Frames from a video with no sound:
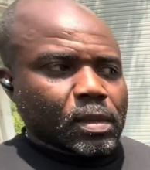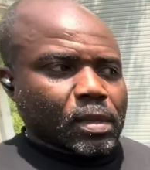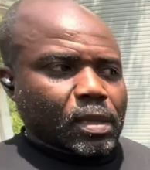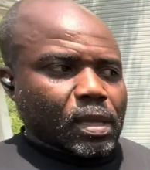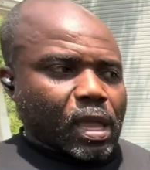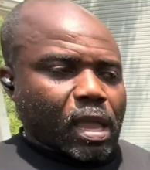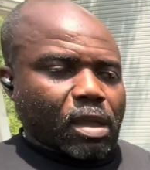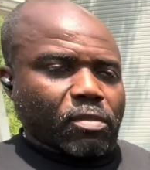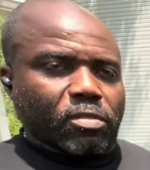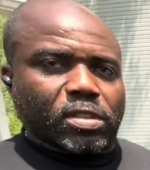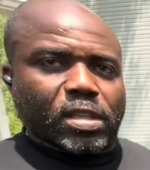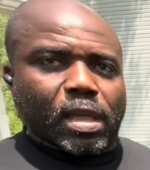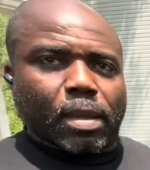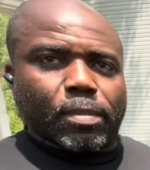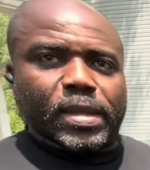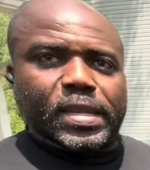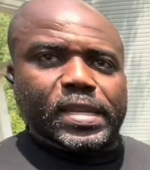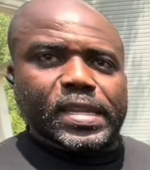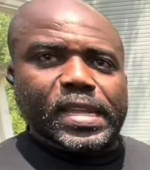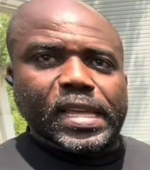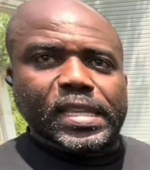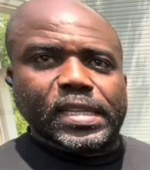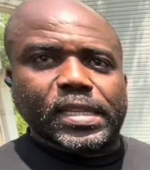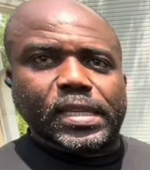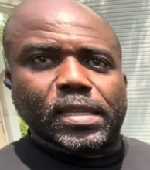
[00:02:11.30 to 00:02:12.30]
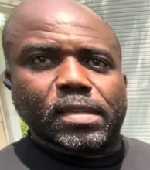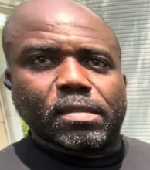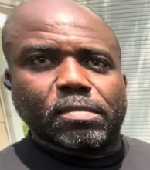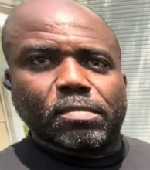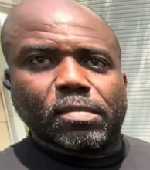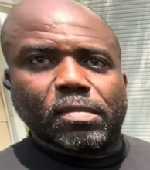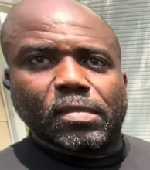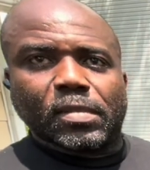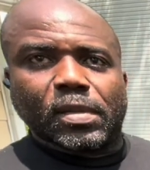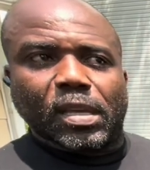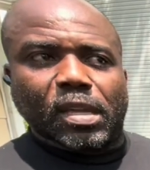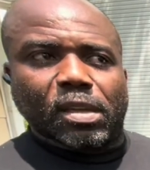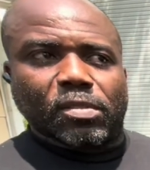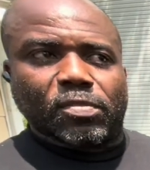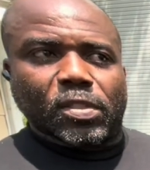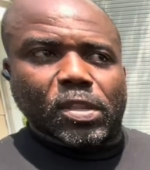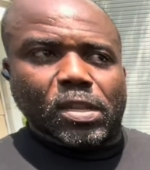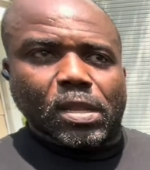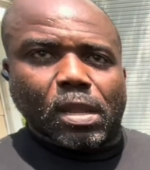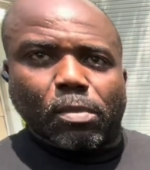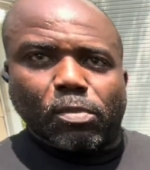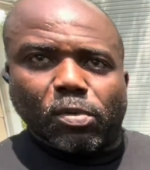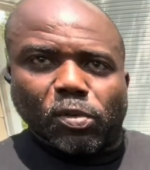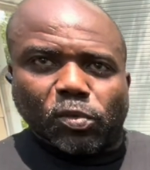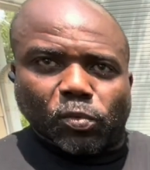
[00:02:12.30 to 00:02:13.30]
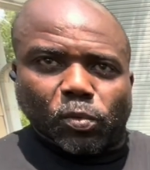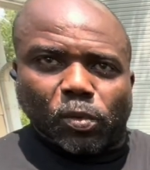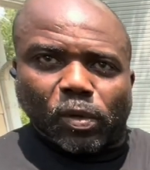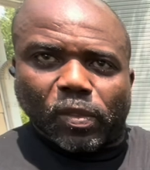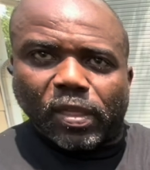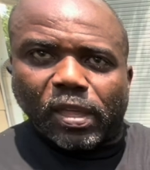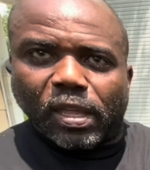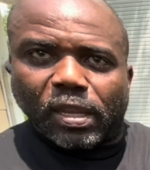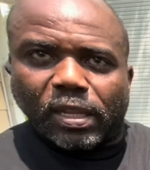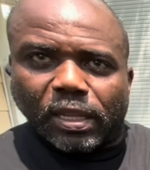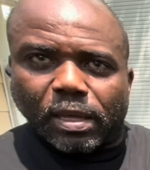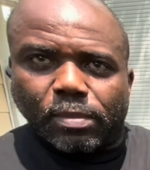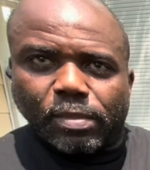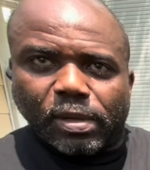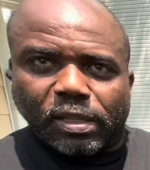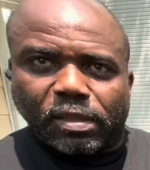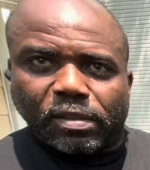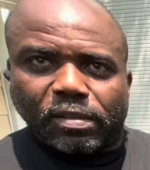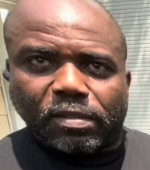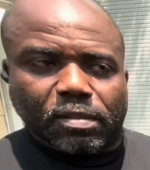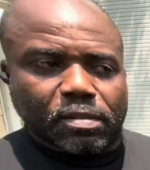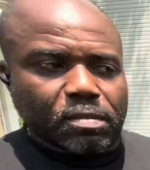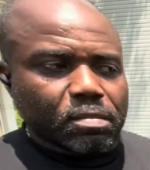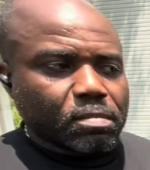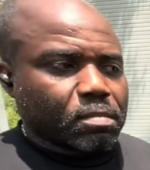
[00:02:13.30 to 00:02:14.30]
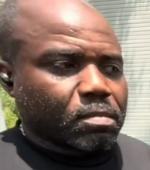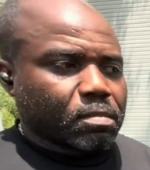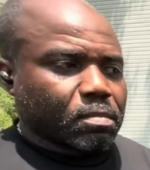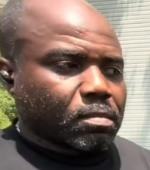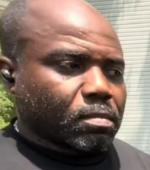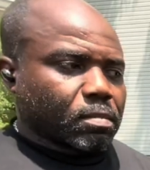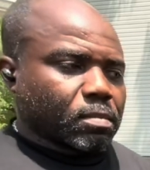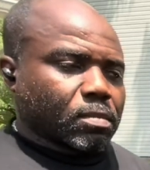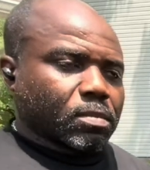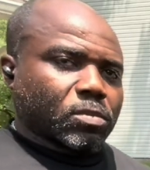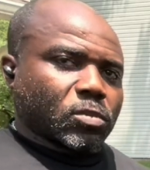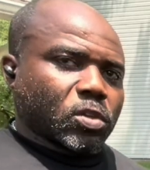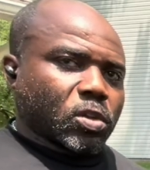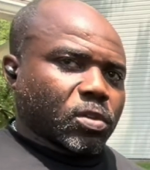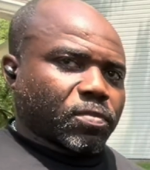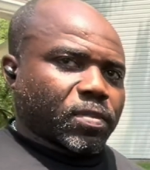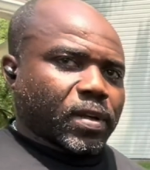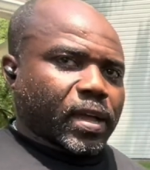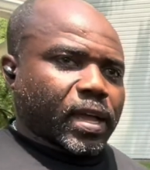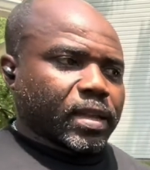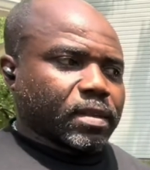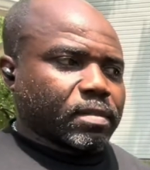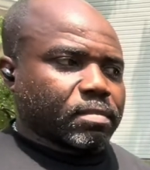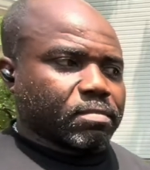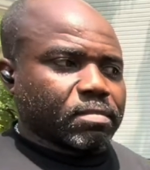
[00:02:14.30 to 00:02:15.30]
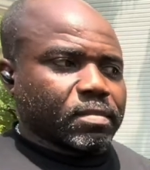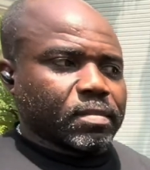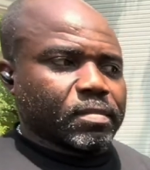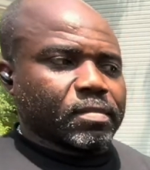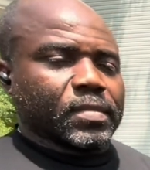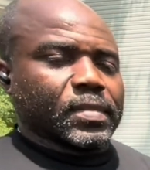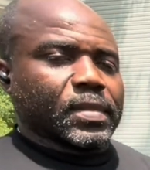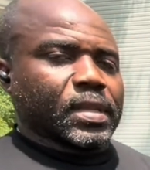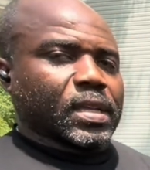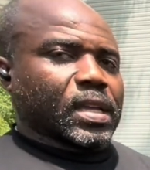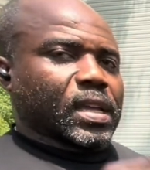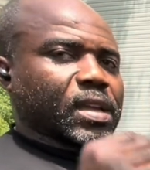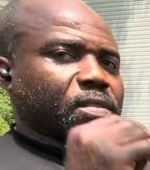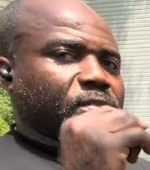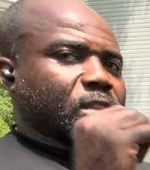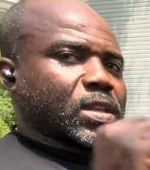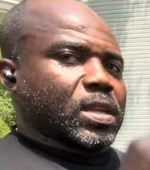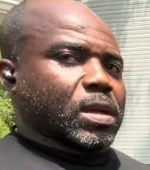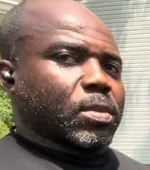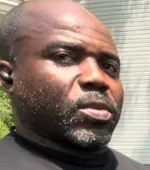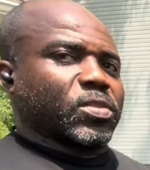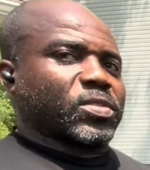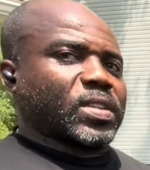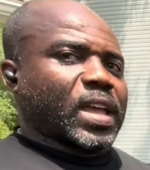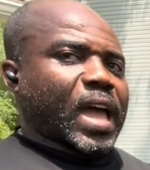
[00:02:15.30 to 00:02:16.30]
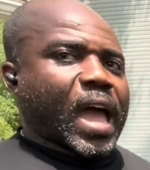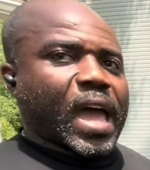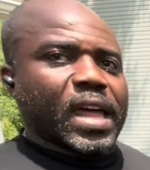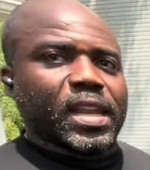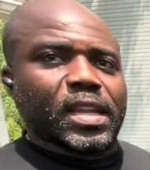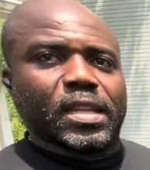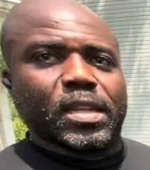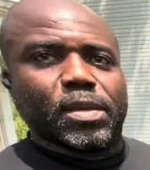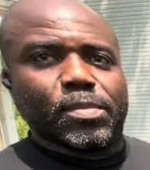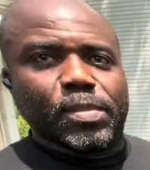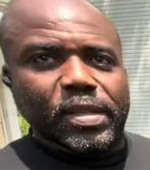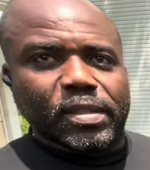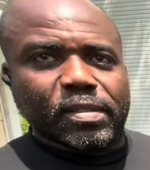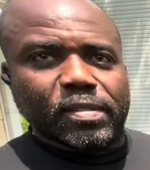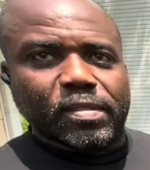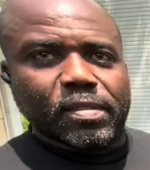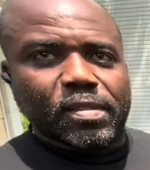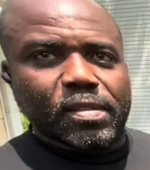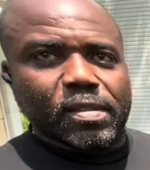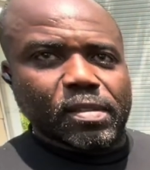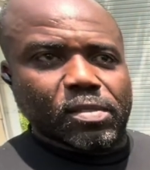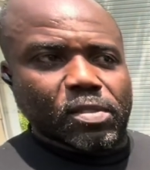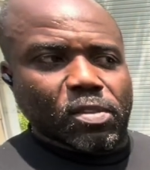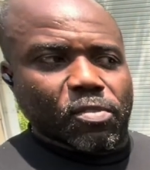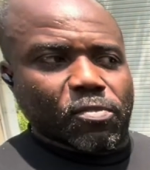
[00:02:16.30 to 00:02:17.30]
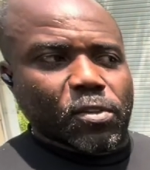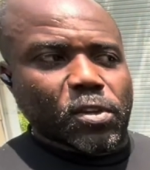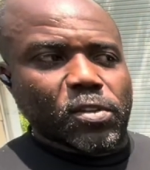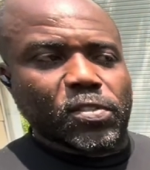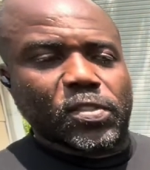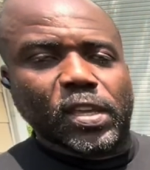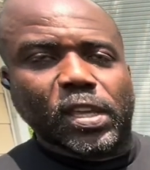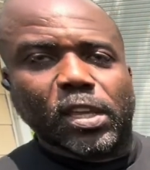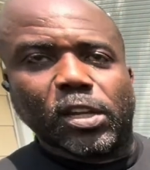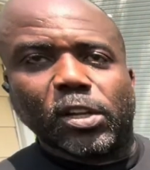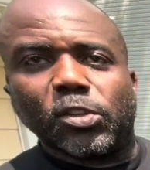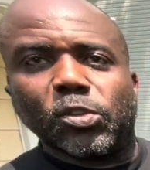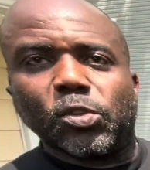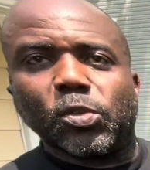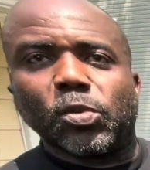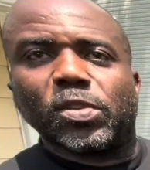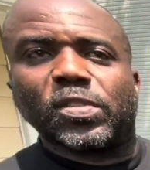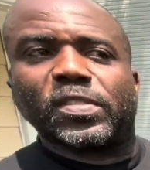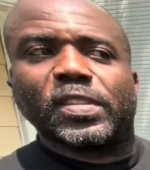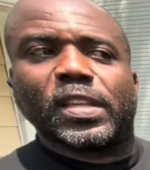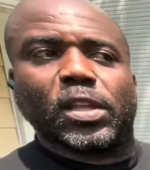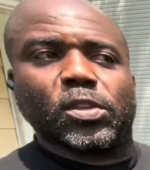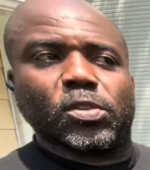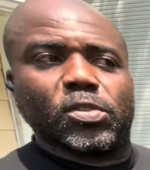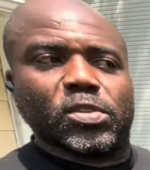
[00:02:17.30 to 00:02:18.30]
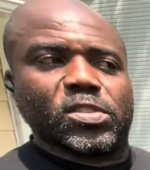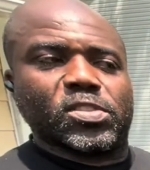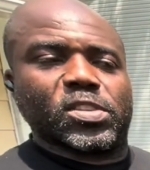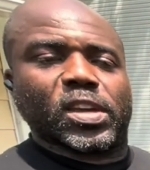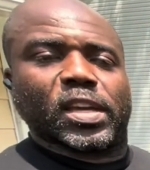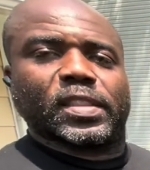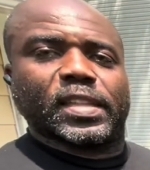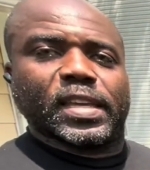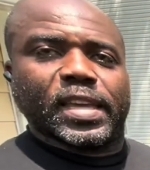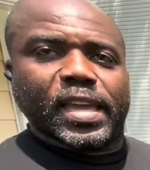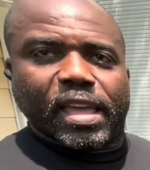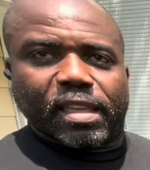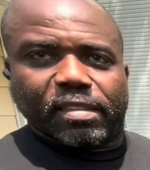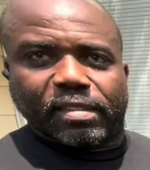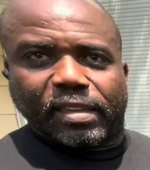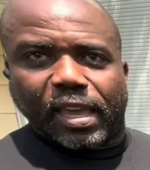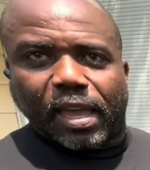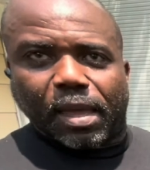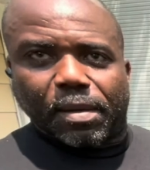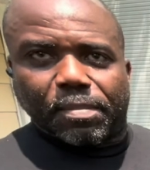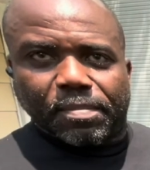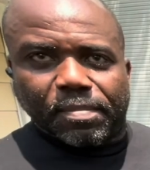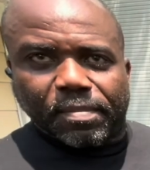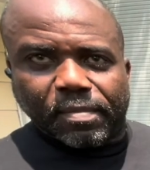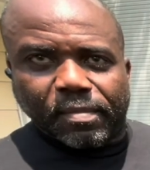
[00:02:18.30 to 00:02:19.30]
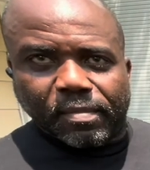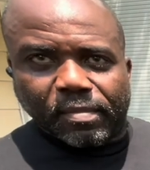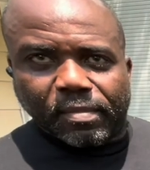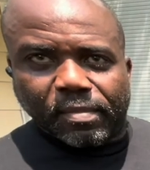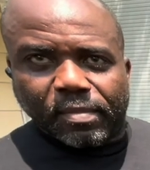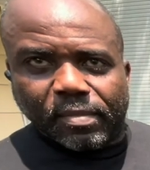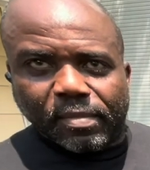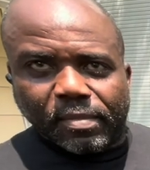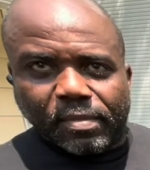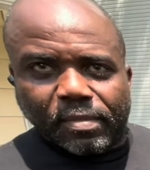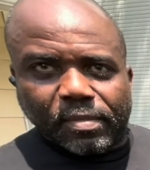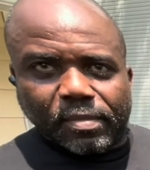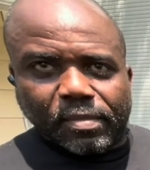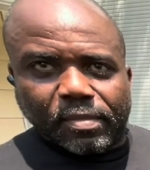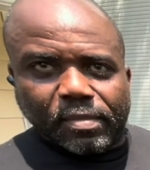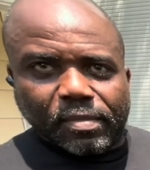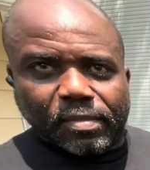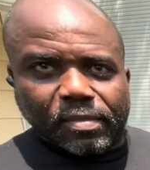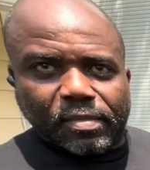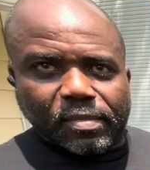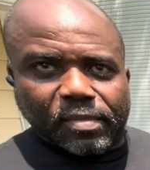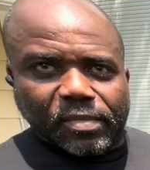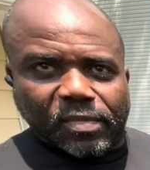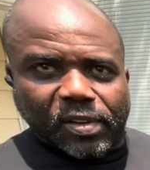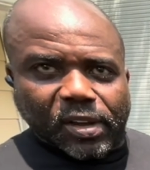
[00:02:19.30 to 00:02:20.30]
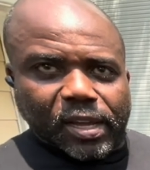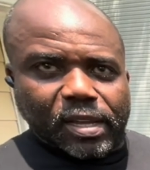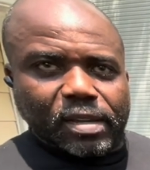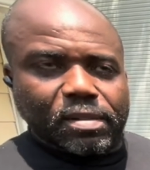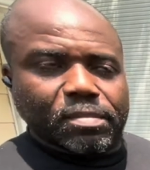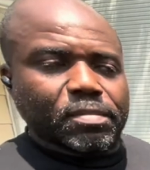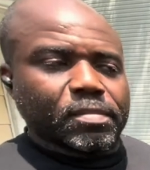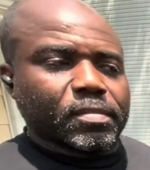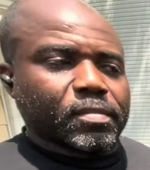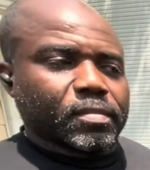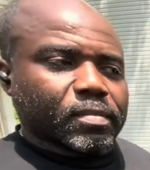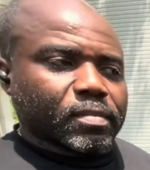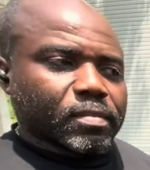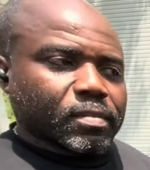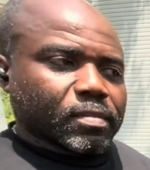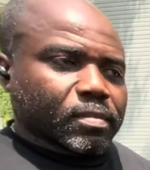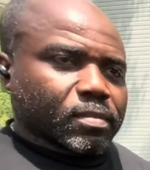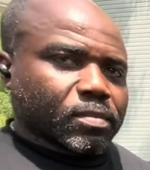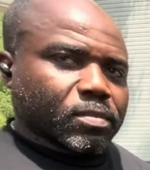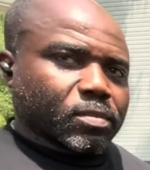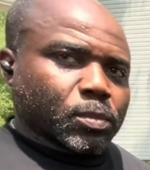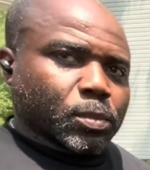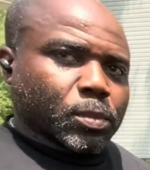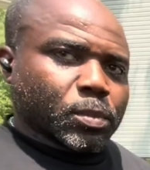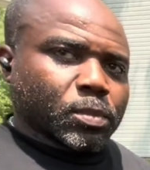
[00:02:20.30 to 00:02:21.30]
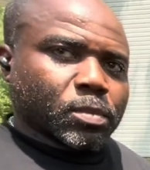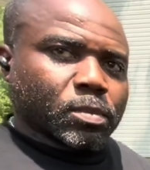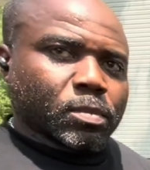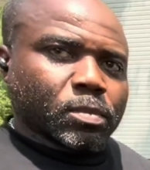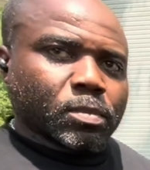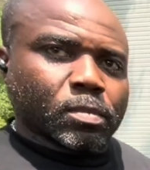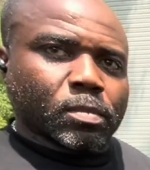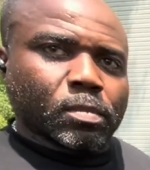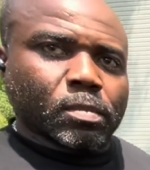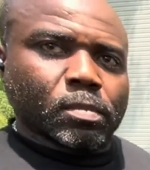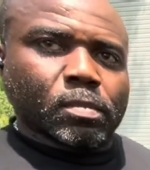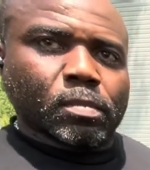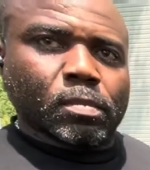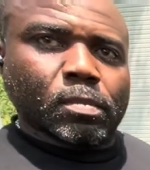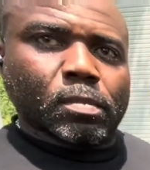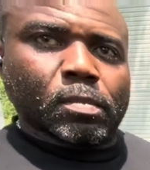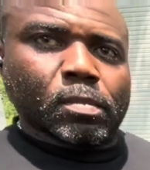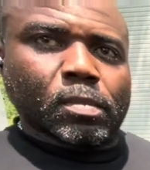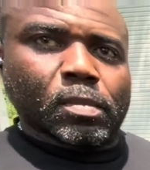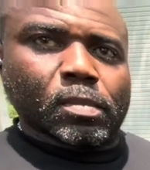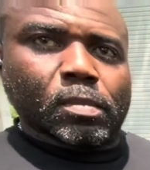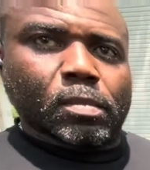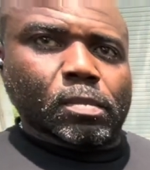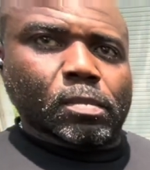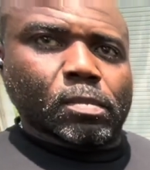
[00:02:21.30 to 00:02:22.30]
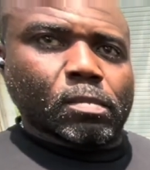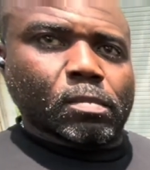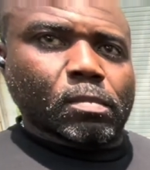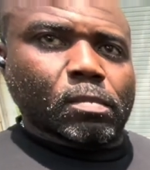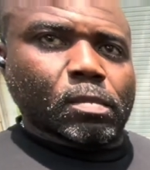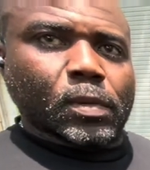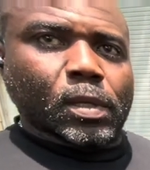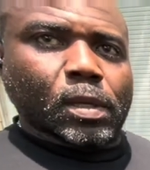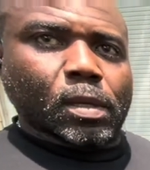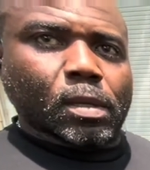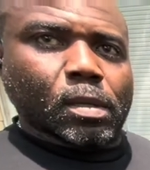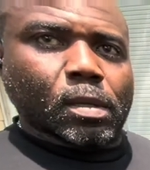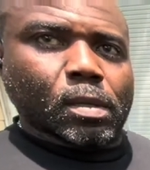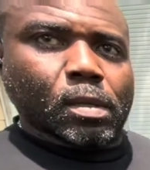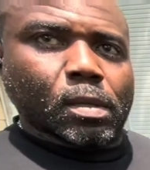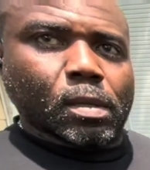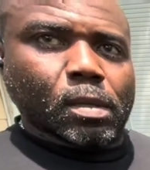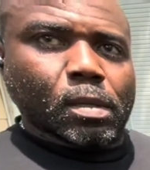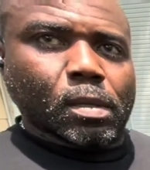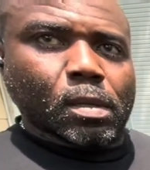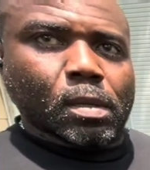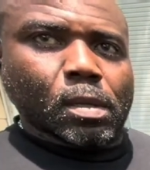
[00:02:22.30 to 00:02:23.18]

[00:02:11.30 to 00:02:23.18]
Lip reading: Every time it does it, if the number's within limits, you're fine. If the number's out of limits, the first thing it'll do is tell you to check the gas cap. Right? These are the numbers on the screen that we were watching.